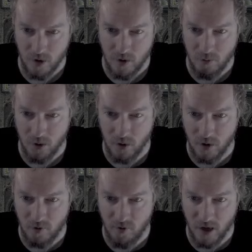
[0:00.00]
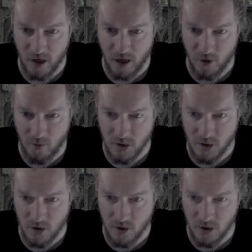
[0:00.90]
But if I get all my
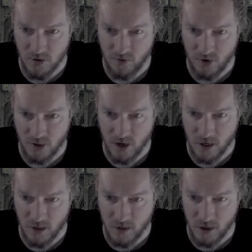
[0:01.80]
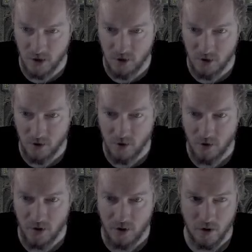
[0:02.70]
charges for Dragon Tail,
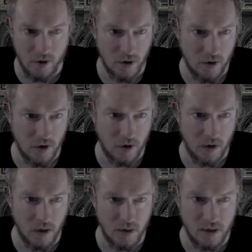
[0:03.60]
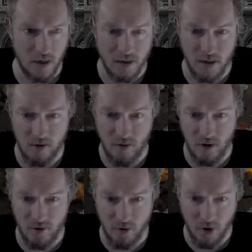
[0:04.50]
it's like
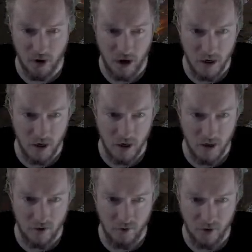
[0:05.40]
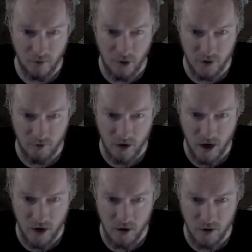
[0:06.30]
74k. It can definitely be even
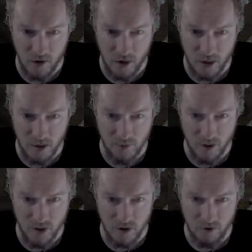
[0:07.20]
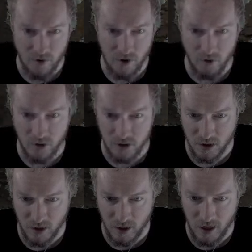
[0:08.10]
higher than that, especially if I was to
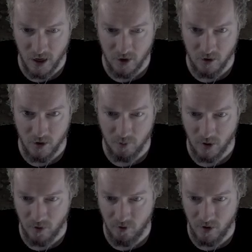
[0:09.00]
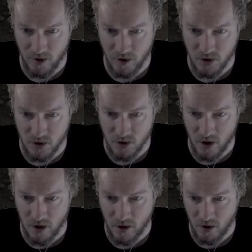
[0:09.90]
like gather up like Phoenix
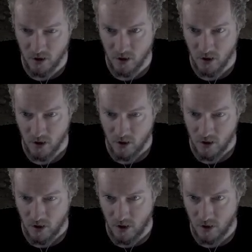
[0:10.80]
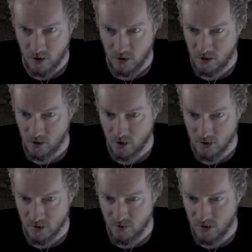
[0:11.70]
Strike and
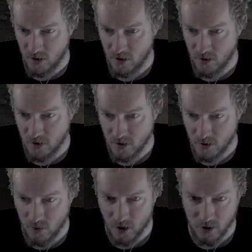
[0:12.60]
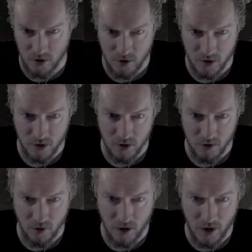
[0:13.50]
Claws of Thunder as well, in addition
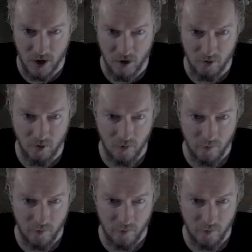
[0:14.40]
to what I have.